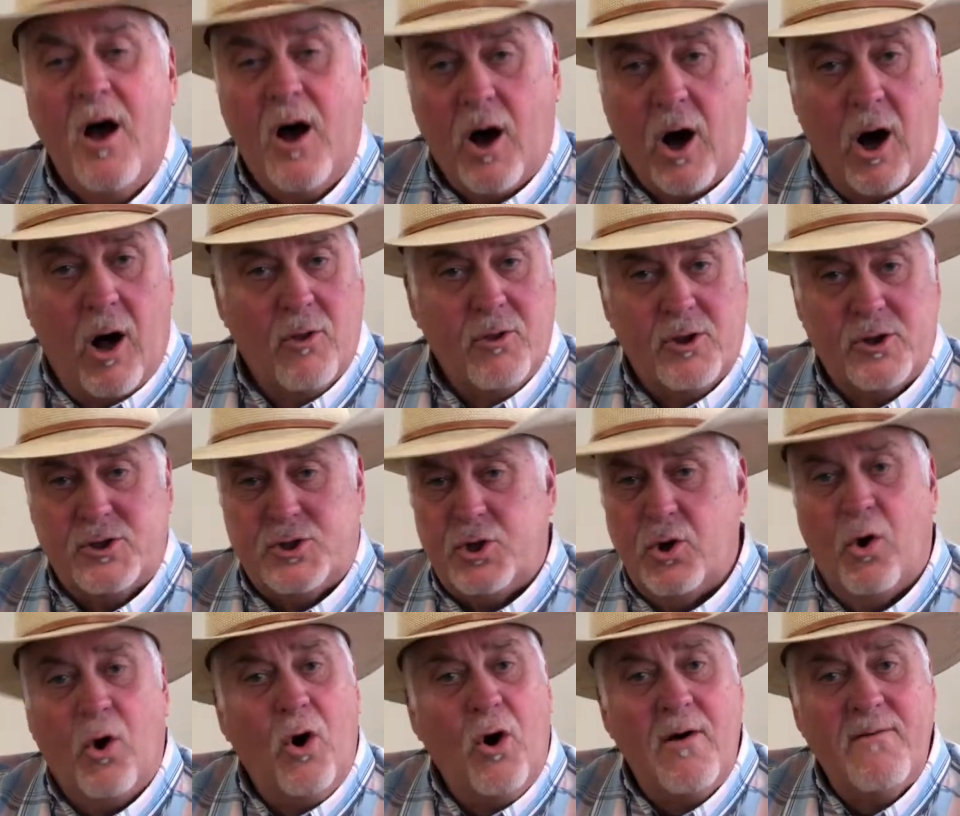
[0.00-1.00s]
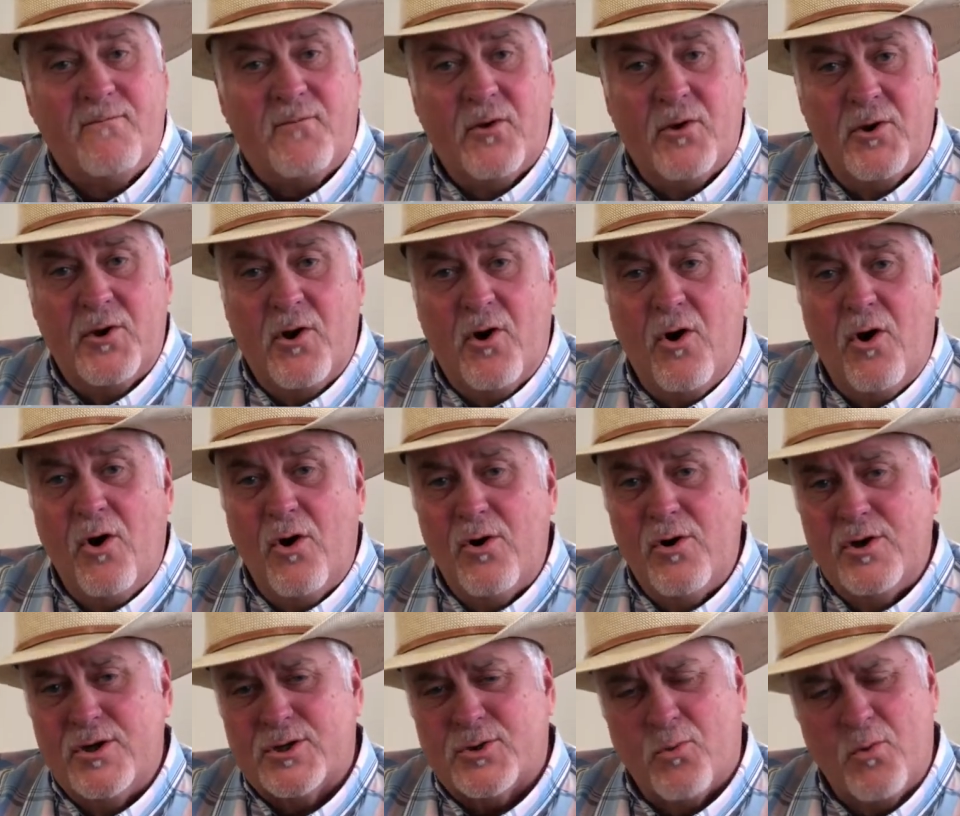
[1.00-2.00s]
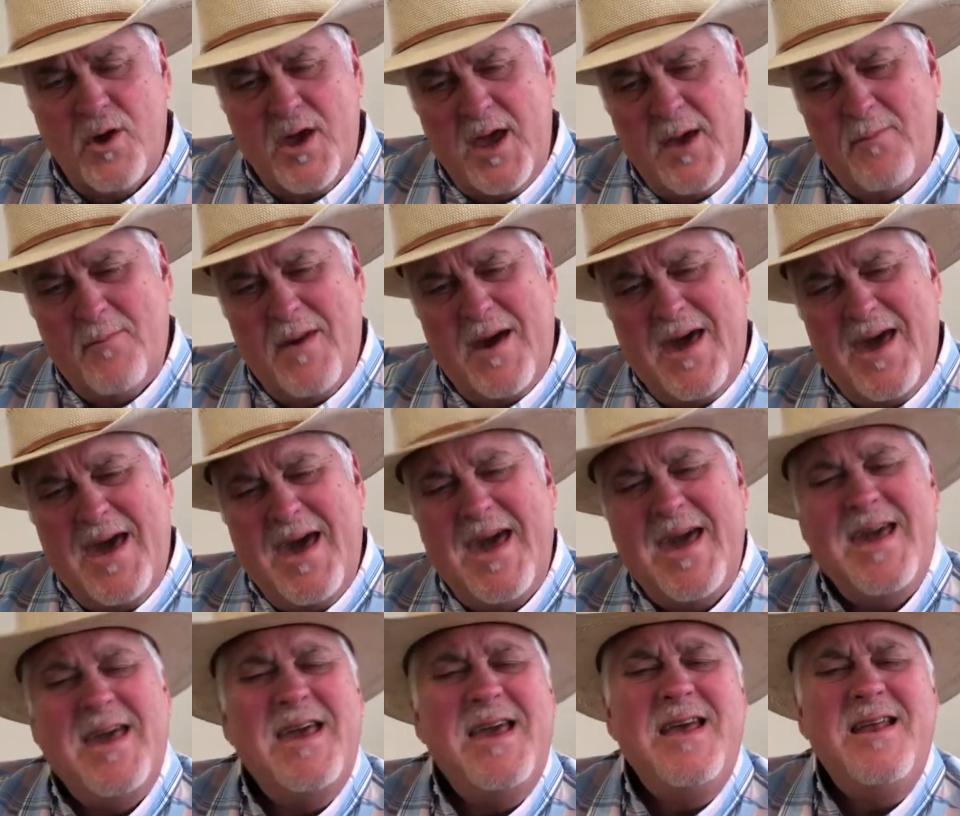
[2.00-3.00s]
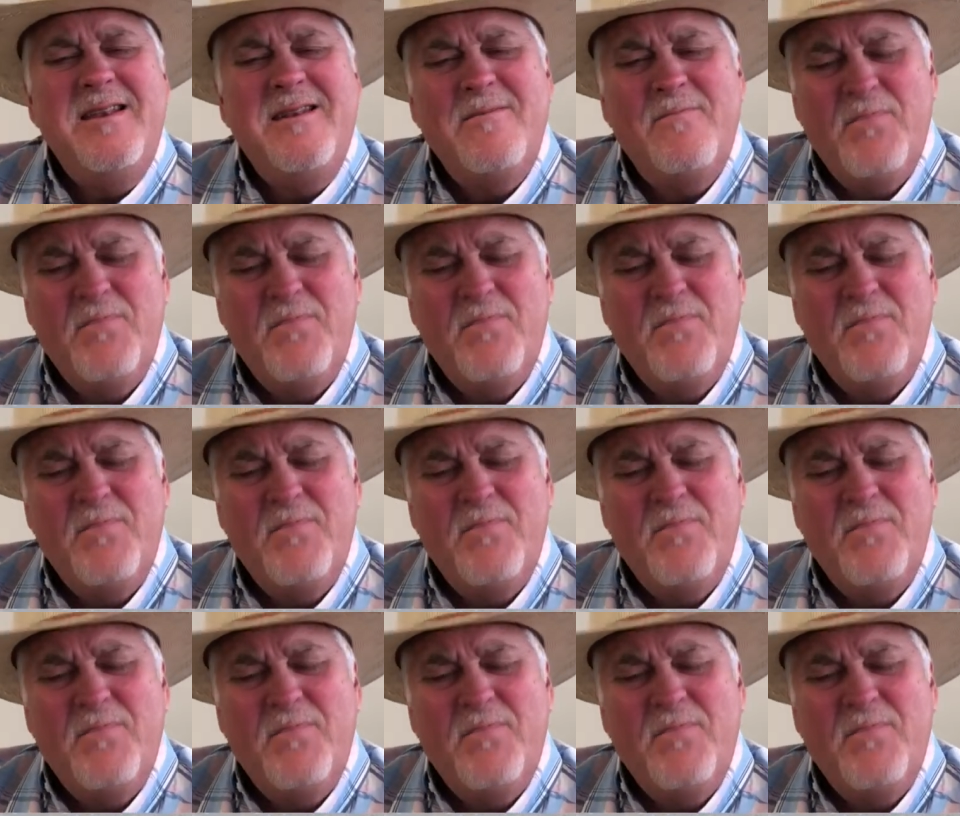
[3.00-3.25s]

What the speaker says: all the joyful noise we made